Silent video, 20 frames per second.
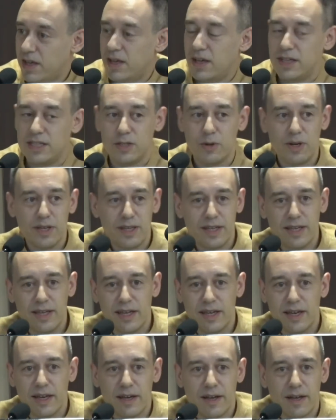So I
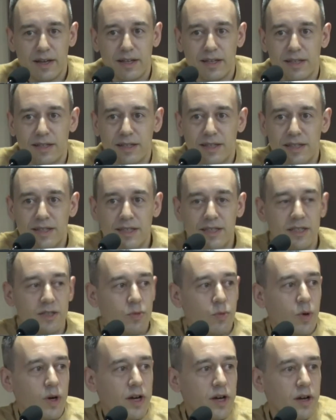think this is
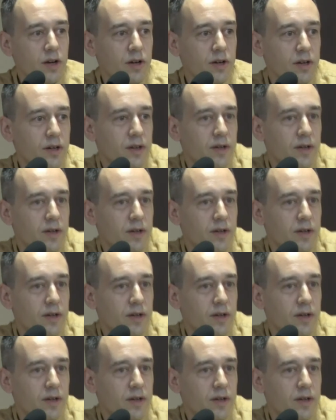where